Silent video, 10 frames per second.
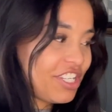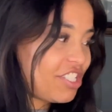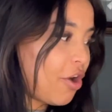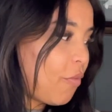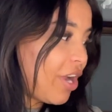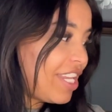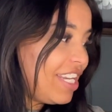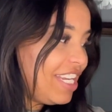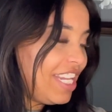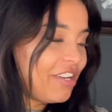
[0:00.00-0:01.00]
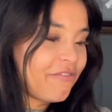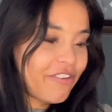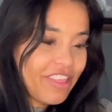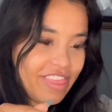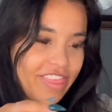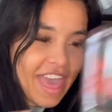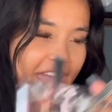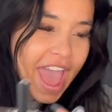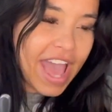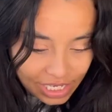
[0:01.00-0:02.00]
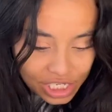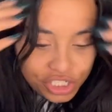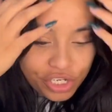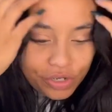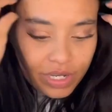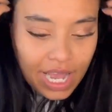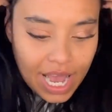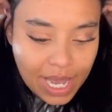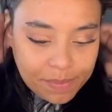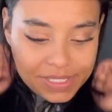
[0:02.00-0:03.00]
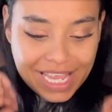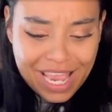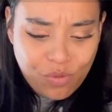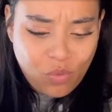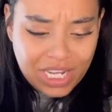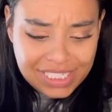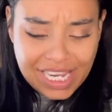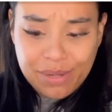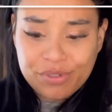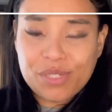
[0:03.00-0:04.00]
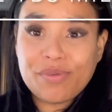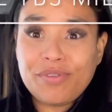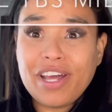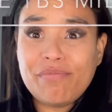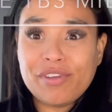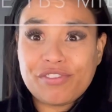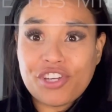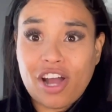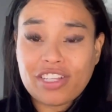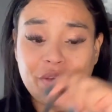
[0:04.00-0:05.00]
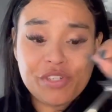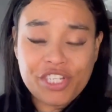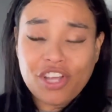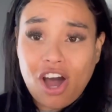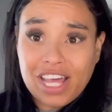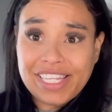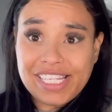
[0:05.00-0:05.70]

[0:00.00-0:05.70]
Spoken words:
So we're gonna need for that 2 cups and 1 tablespoon of milk chocolate, which is oddly